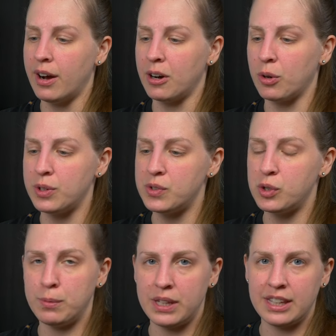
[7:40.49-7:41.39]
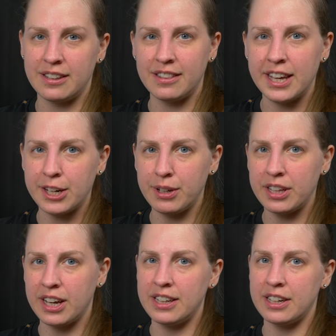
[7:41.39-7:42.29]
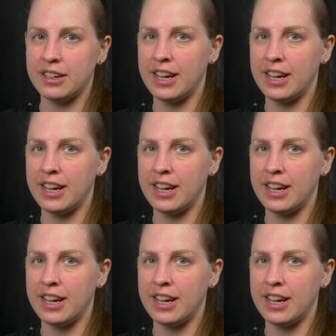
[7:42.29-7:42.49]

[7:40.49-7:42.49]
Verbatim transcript: are going to be lighter in color